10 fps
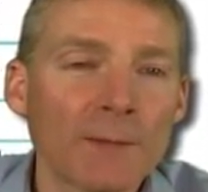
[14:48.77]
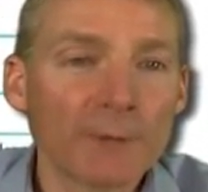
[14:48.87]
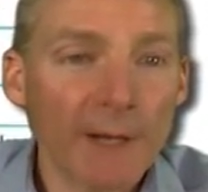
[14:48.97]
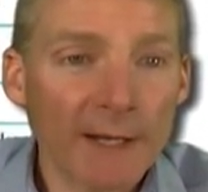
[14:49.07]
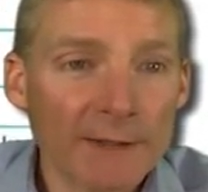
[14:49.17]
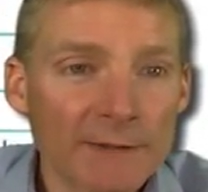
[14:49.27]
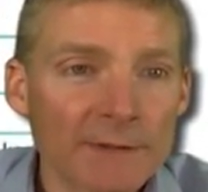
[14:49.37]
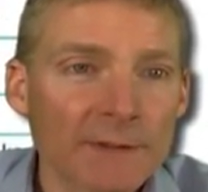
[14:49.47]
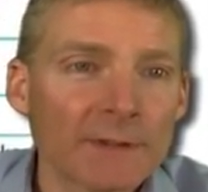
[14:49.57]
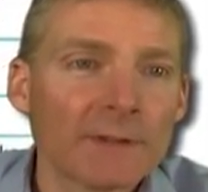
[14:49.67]
breads,
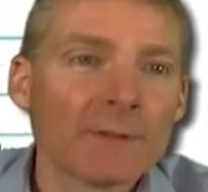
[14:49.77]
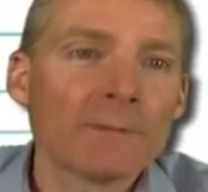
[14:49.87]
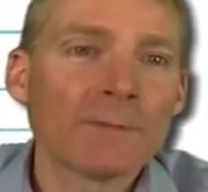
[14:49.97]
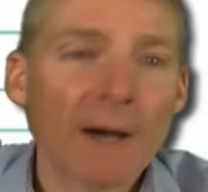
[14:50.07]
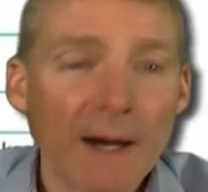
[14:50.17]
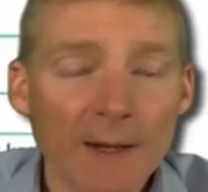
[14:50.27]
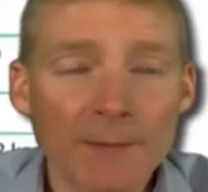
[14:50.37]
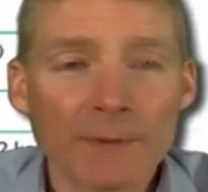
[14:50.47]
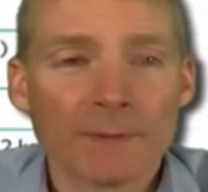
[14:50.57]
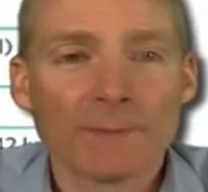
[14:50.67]

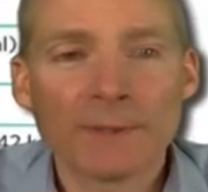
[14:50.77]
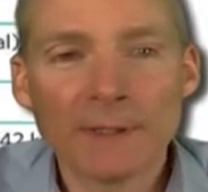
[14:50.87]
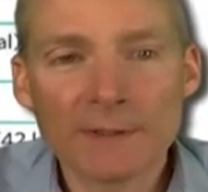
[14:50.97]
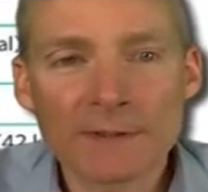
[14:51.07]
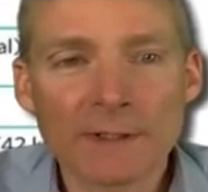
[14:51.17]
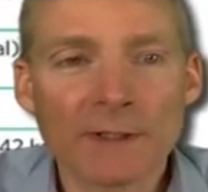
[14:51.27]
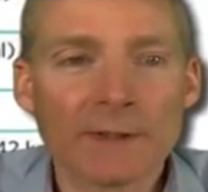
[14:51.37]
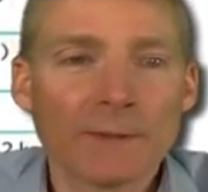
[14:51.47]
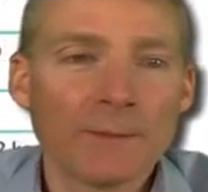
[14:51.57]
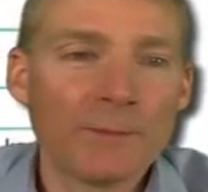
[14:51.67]
pop, pizza,
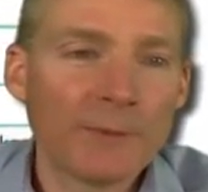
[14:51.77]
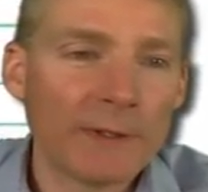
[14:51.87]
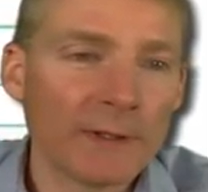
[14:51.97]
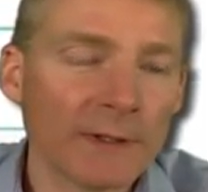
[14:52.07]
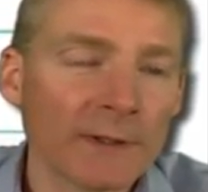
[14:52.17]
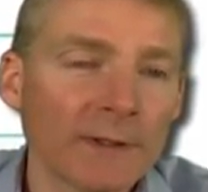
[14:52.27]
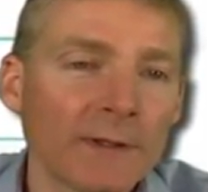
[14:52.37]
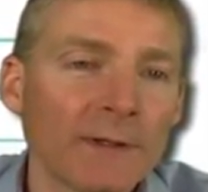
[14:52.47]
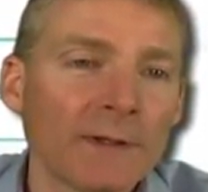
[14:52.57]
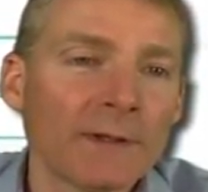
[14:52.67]
beer.
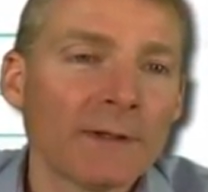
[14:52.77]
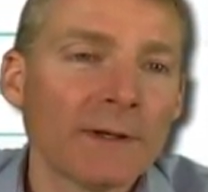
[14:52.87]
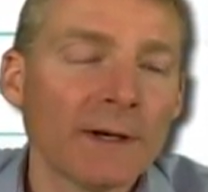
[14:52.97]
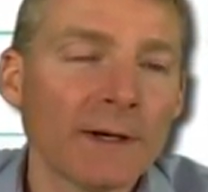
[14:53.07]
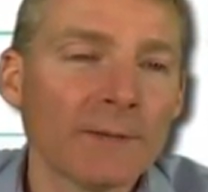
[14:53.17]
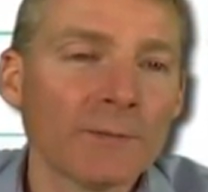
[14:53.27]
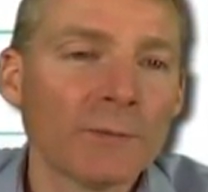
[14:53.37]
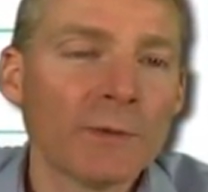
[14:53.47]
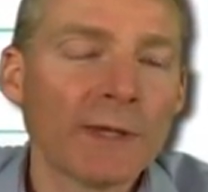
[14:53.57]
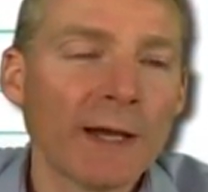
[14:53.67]

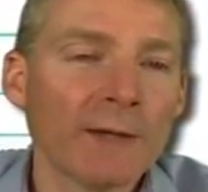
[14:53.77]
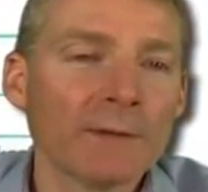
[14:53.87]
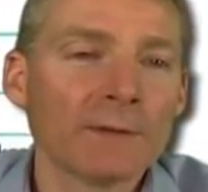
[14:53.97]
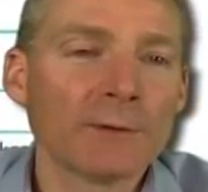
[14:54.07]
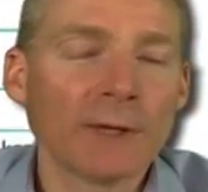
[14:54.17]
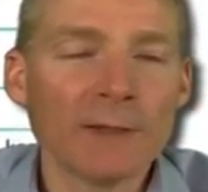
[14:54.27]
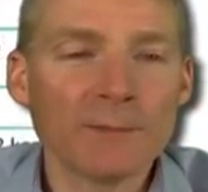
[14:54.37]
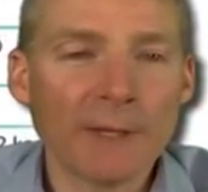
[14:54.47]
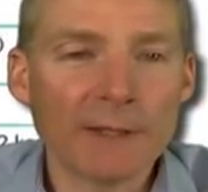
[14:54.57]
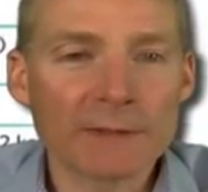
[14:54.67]
We got
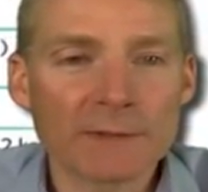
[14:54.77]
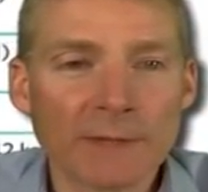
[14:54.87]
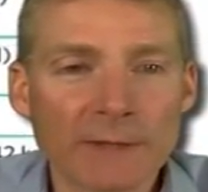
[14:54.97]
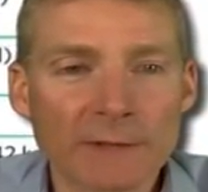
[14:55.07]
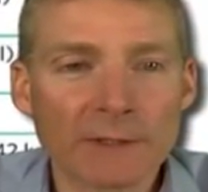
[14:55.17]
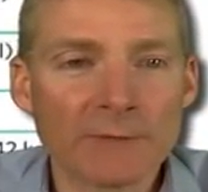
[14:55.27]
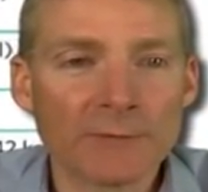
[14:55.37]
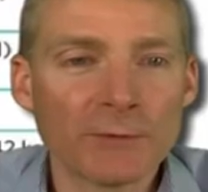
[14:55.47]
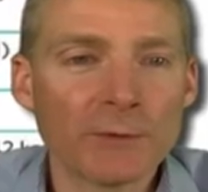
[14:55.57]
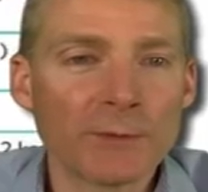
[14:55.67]
grain-based Mexican
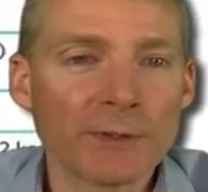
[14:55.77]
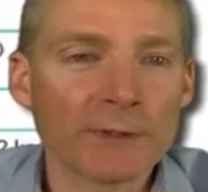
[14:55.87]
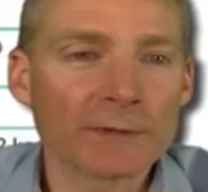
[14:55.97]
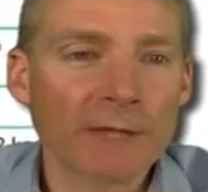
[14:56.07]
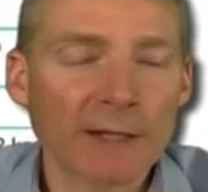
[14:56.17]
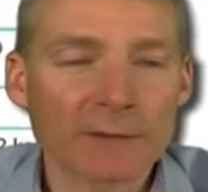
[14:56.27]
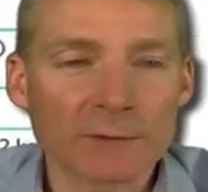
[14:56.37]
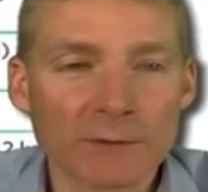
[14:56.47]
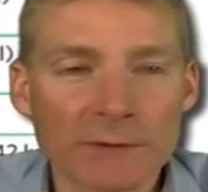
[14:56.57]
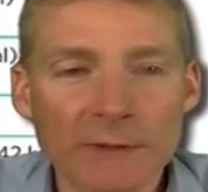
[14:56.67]
food, burritos, tacos,
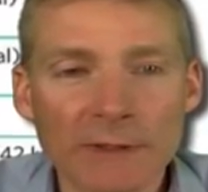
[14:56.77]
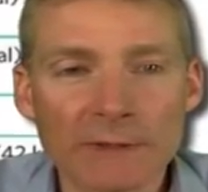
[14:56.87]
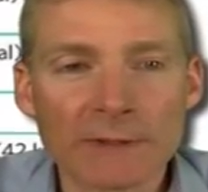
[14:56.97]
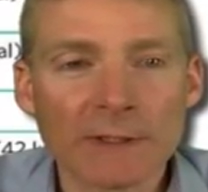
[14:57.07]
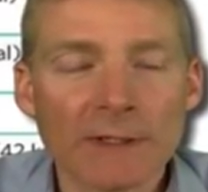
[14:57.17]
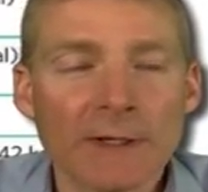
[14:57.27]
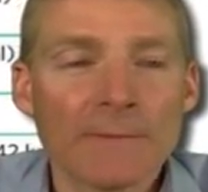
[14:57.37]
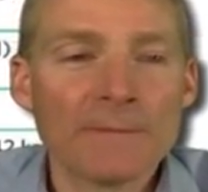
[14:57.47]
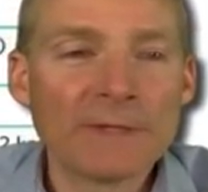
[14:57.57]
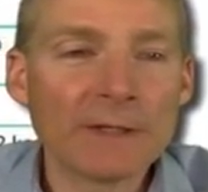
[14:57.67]
tortillas,
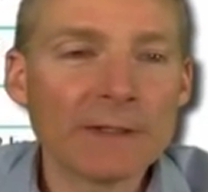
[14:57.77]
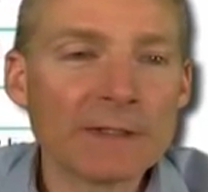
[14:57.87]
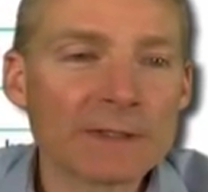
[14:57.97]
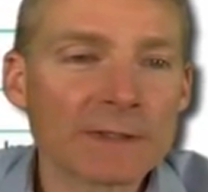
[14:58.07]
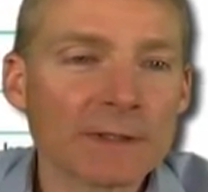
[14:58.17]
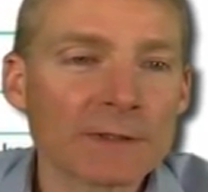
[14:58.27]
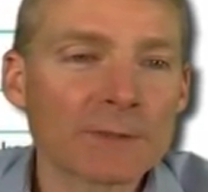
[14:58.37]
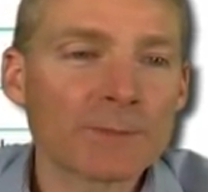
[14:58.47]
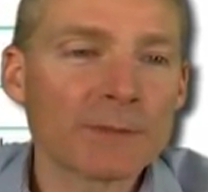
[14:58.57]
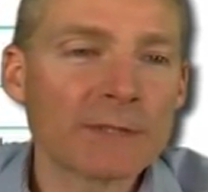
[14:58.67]
dairy desserts,
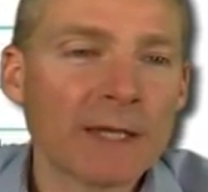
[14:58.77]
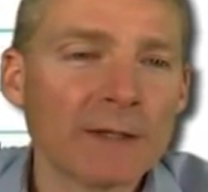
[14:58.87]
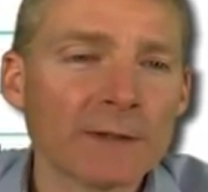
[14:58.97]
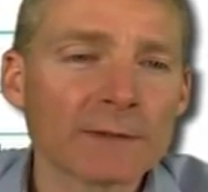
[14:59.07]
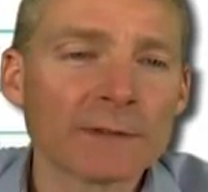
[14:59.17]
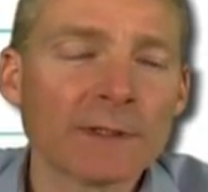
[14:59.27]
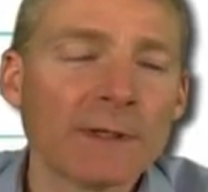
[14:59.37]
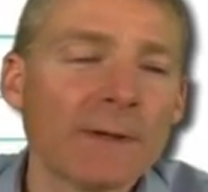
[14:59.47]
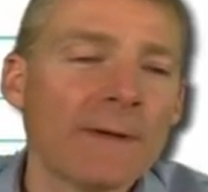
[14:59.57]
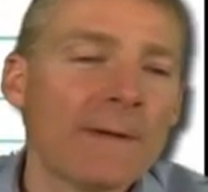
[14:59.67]
potatoes,
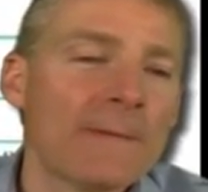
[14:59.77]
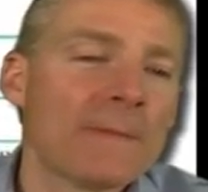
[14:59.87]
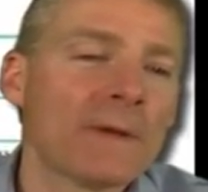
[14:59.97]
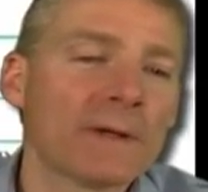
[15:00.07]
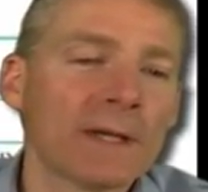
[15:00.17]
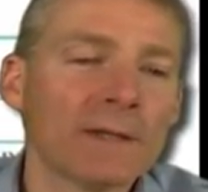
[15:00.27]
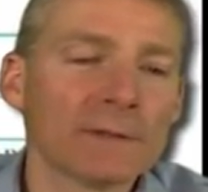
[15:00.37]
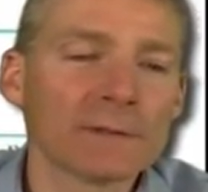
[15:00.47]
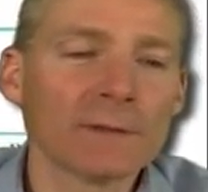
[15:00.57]
Okay, and there's